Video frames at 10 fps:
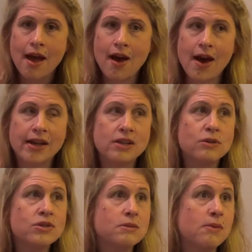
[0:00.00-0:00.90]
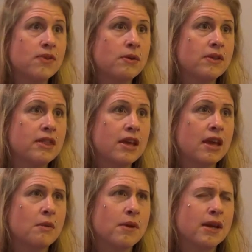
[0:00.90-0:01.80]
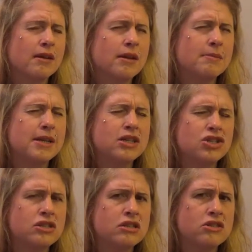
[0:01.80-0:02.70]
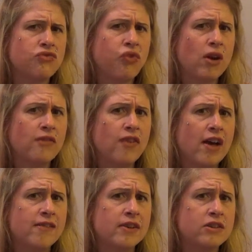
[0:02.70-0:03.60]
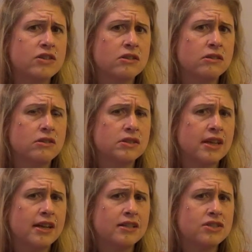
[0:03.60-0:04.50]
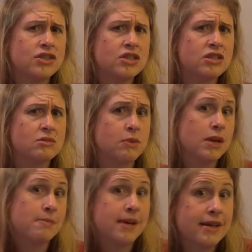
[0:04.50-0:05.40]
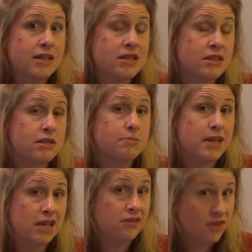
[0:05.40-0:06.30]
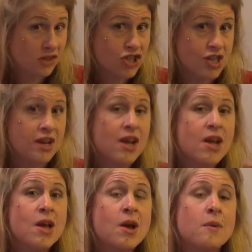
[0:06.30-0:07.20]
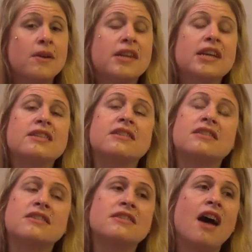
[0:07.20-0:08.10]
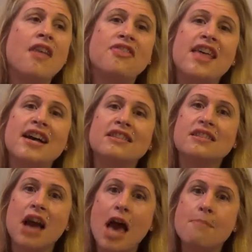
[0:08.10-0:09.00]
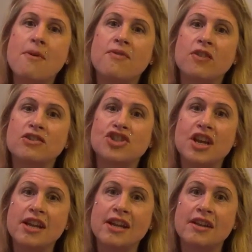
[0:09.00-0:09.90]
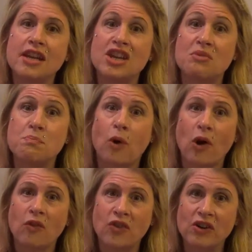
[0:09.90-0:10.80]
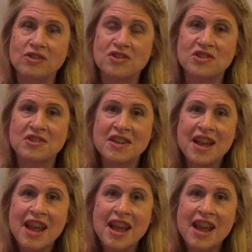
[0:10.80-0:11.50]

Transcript: Now, I know some of you are thinking, wait a minute, she's 45 years old. She's way past being a virgin. Well, it's not that type of virginity, you perverts.